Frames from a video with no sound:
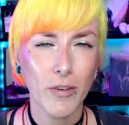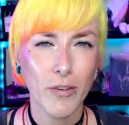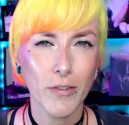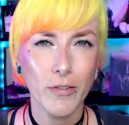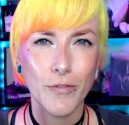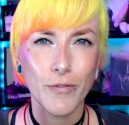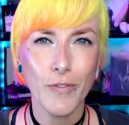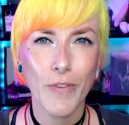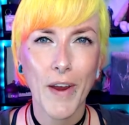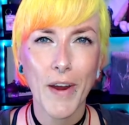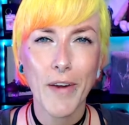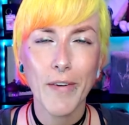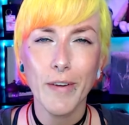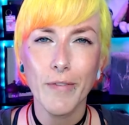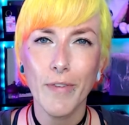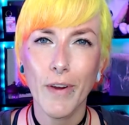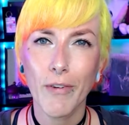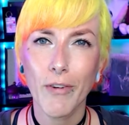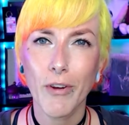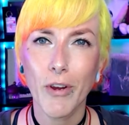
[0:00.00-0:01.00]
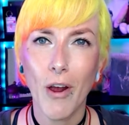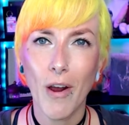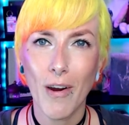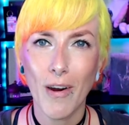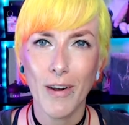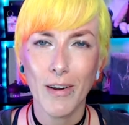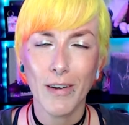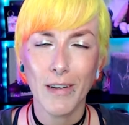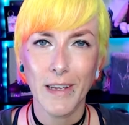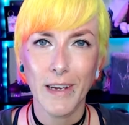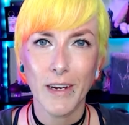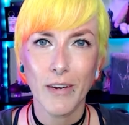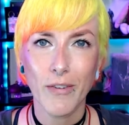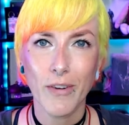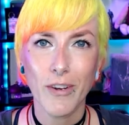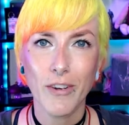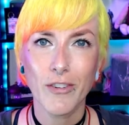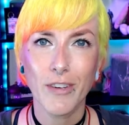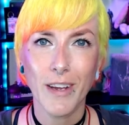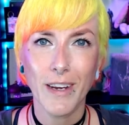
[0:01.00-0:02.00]
It's very, very hard
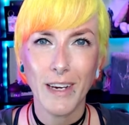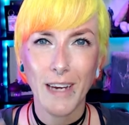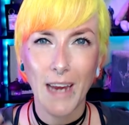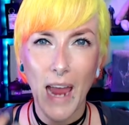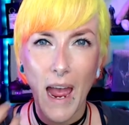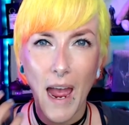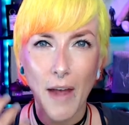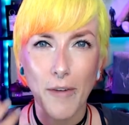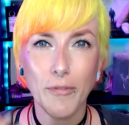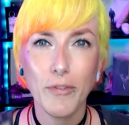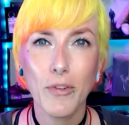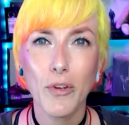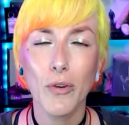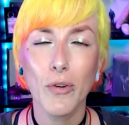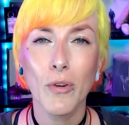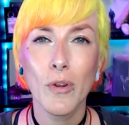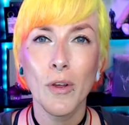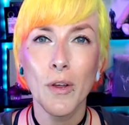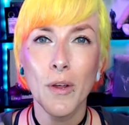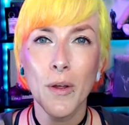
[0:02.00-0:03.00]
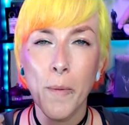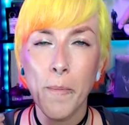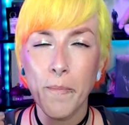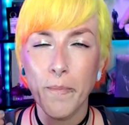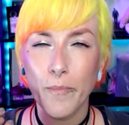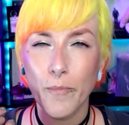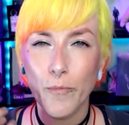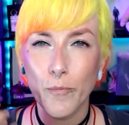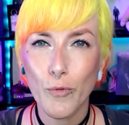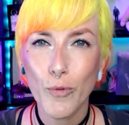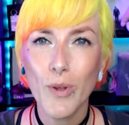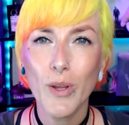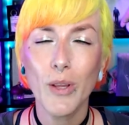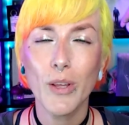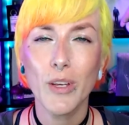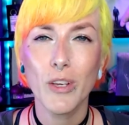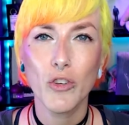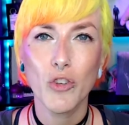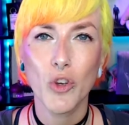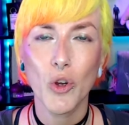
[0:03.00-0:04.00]
licorice. Like, you have to
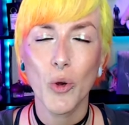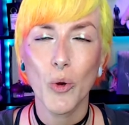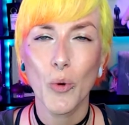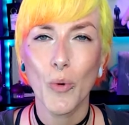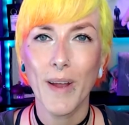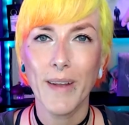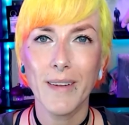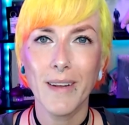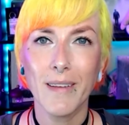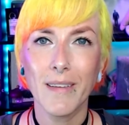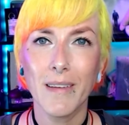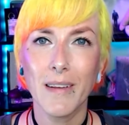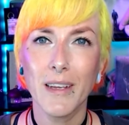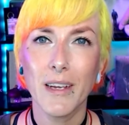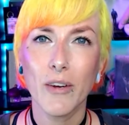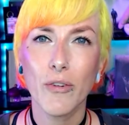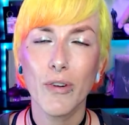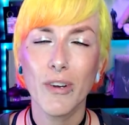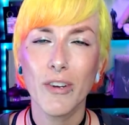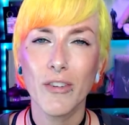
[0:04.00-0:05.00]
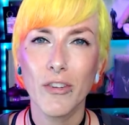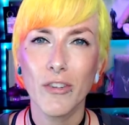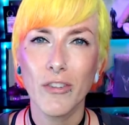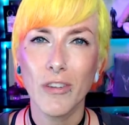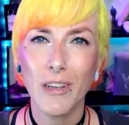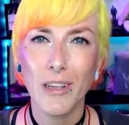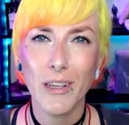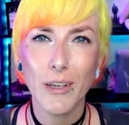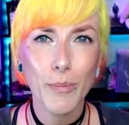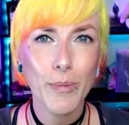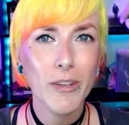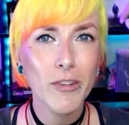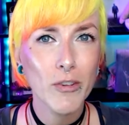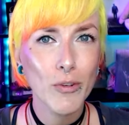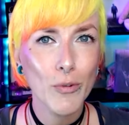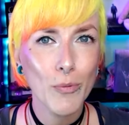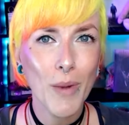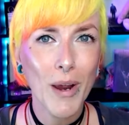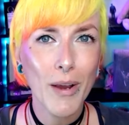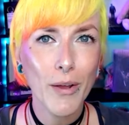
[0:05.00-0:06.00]
really chew, and then the licorice is a little bit
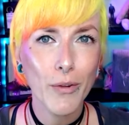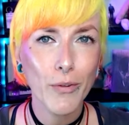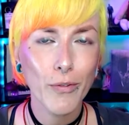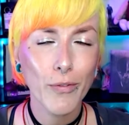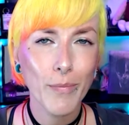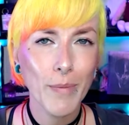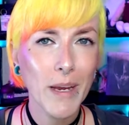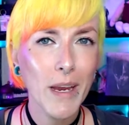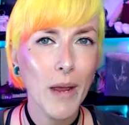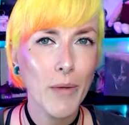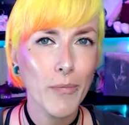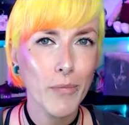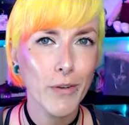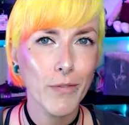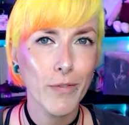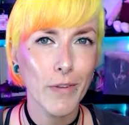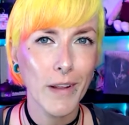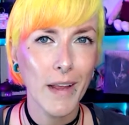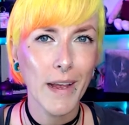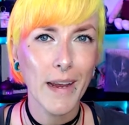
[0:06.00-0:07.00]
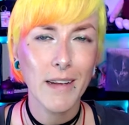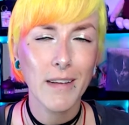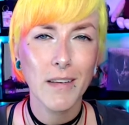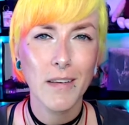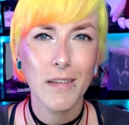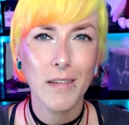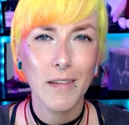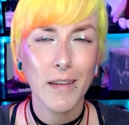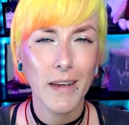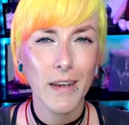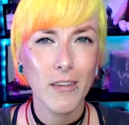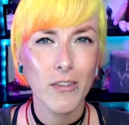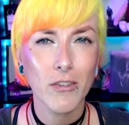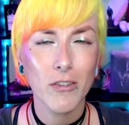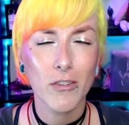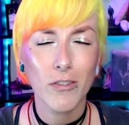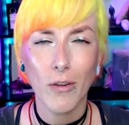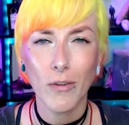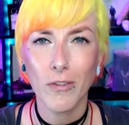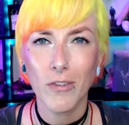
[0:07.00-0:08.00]
too mild for me. I would have liked like a
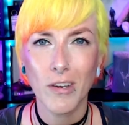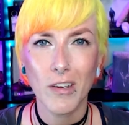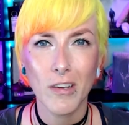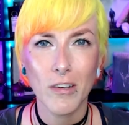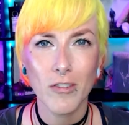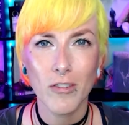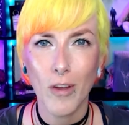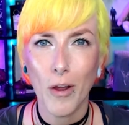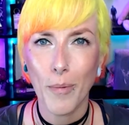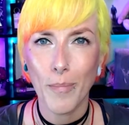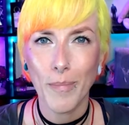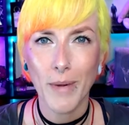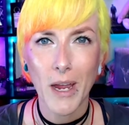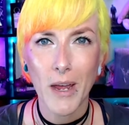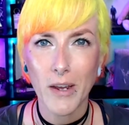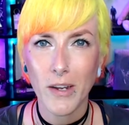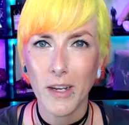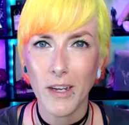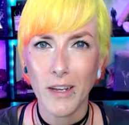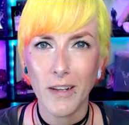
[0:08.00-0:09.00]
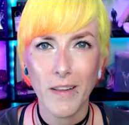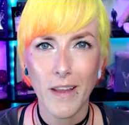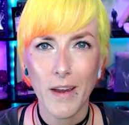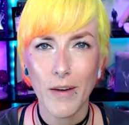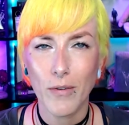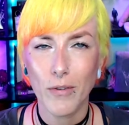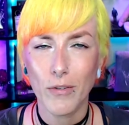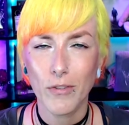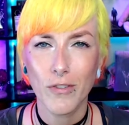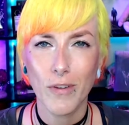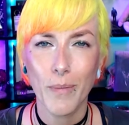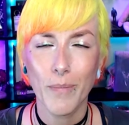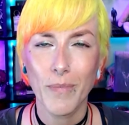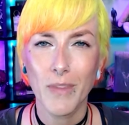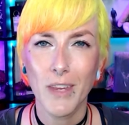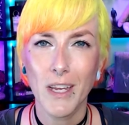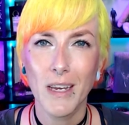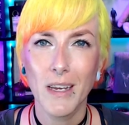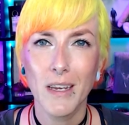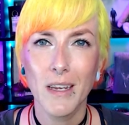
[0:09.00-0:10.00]
salty salmiak in there or
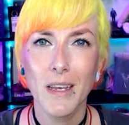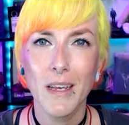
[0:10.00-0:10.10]
something.